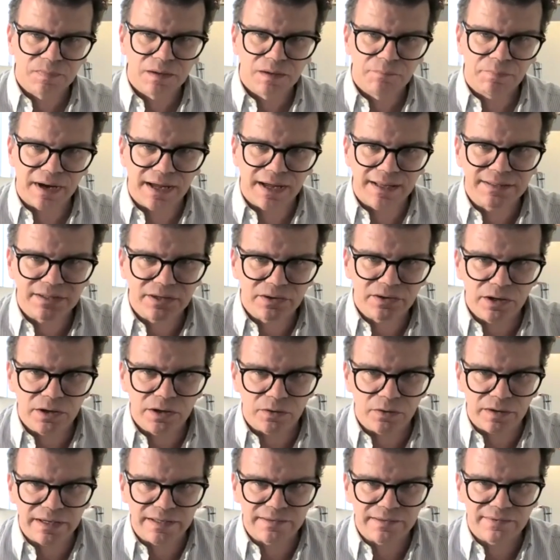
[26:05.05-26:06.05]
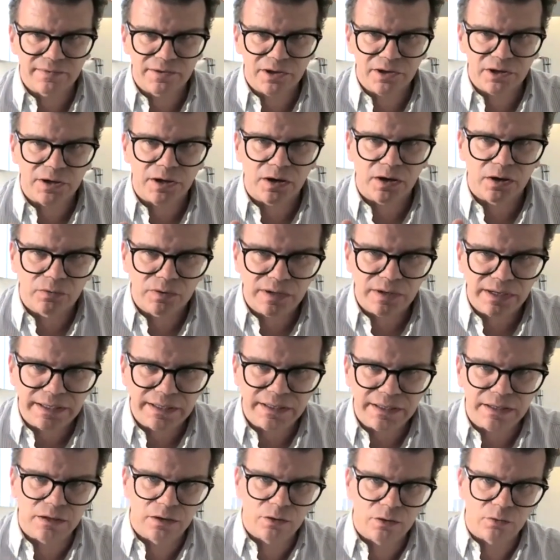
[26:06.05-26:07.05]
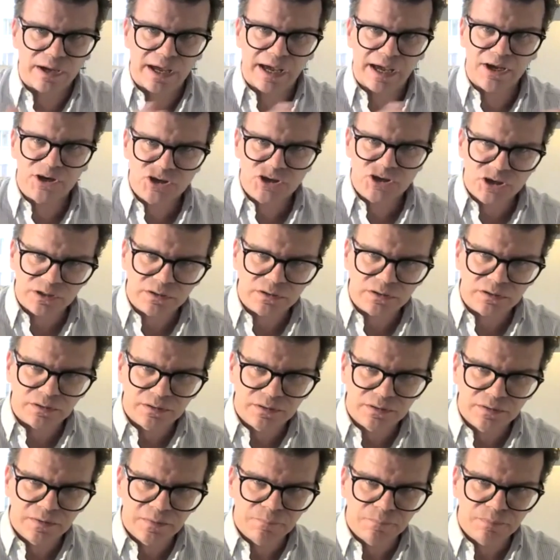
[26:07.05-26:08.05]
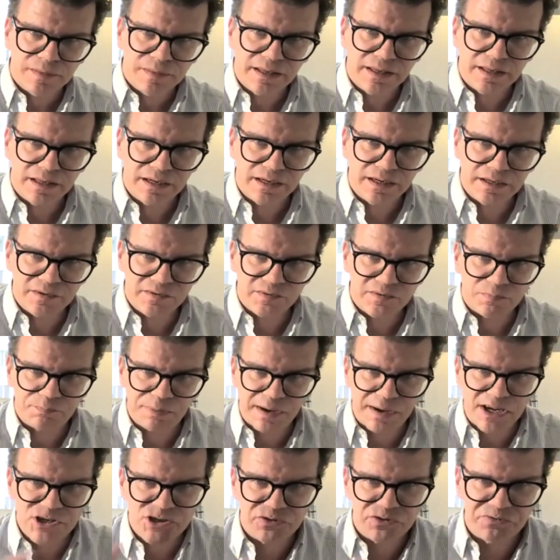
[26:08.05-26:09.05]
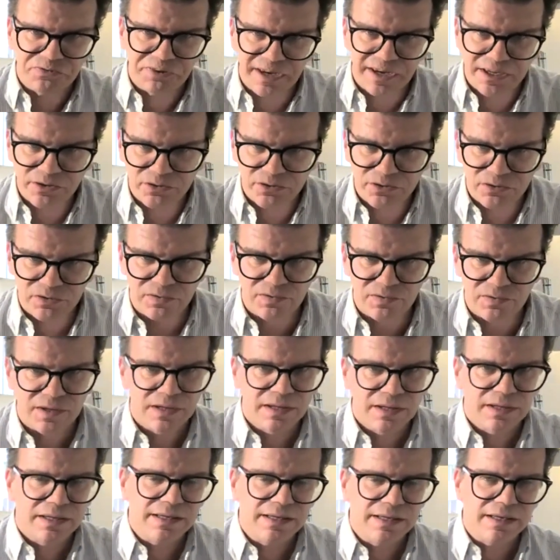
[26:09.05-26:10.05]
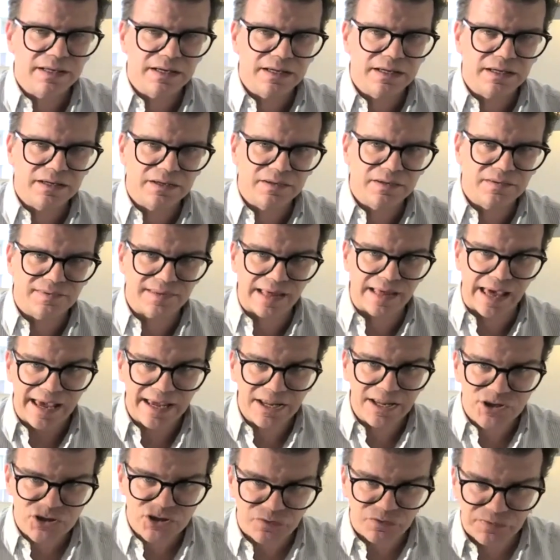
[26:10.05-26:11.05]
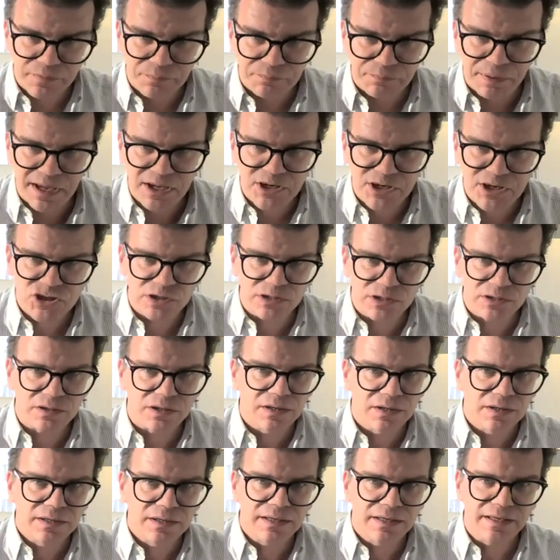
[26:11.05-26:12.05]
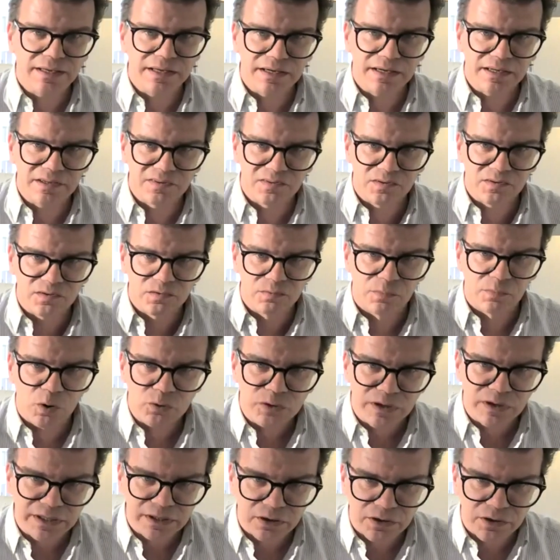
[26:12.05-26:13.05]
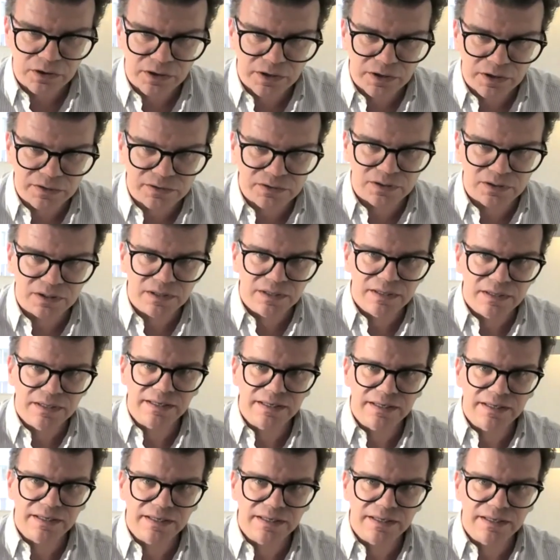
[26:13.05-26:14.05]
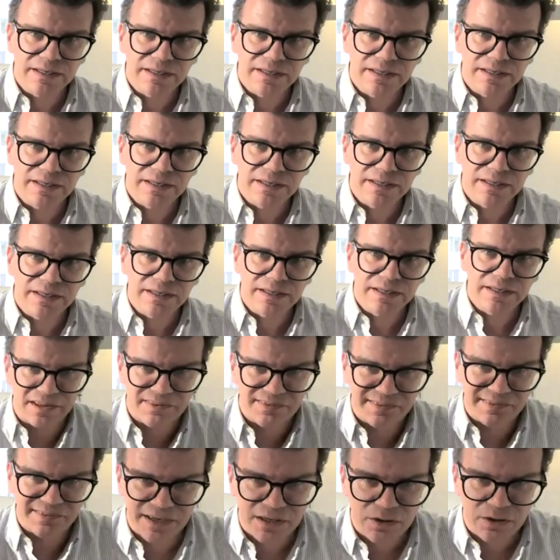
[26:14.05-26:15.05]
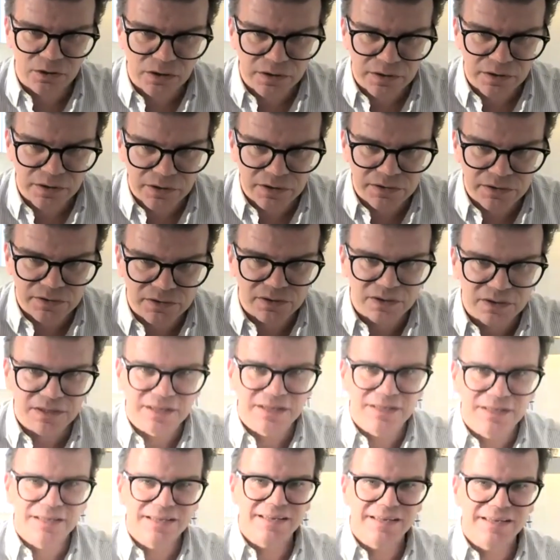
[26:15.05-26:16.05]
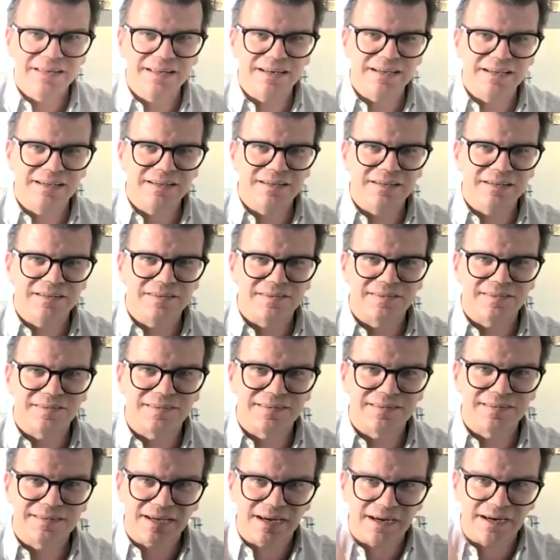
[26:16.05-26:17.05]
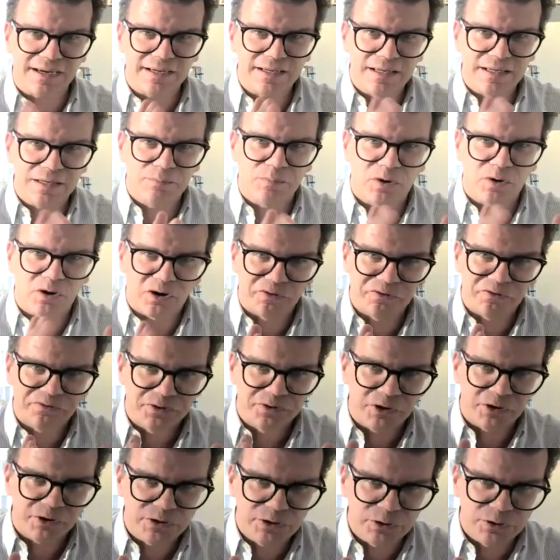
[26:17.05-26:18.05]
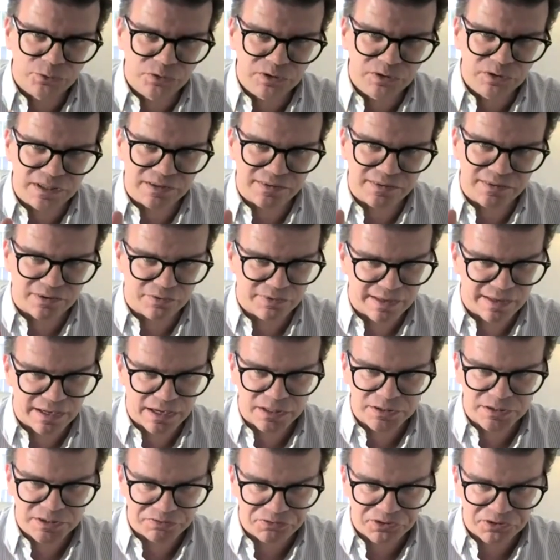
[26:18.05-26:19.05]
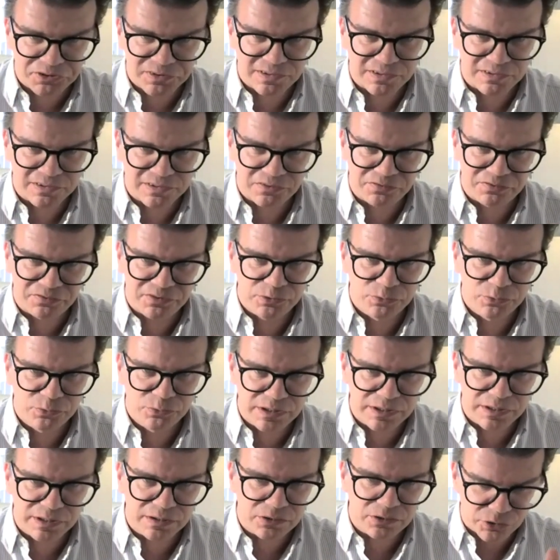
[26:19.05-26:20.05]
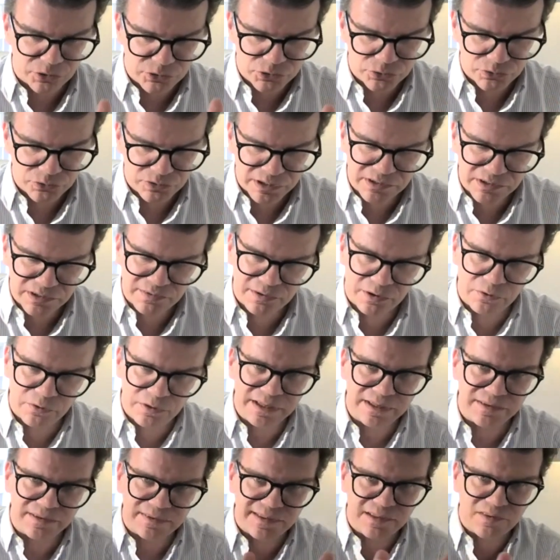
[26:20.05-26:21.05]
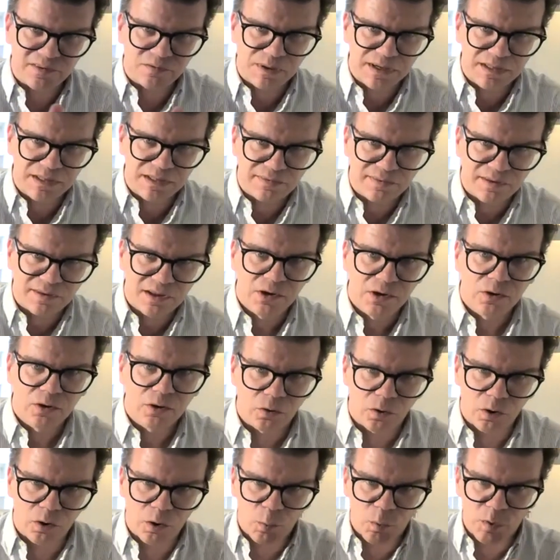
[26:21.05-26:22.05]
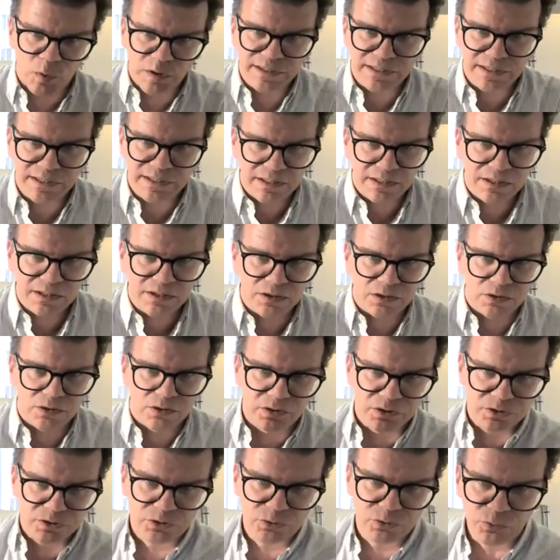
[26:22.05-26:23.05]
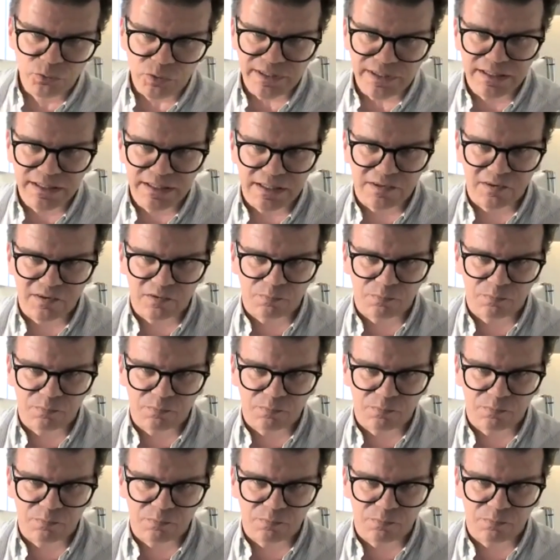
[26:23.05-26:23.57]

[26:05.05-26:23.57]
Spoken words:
But it's not only location, it is patient factors, it is age of the patient, it is smoking or not, it is plaster or not, it is time of non-union. So there are differences if non-union is only 6 months or 1 year or 2 years.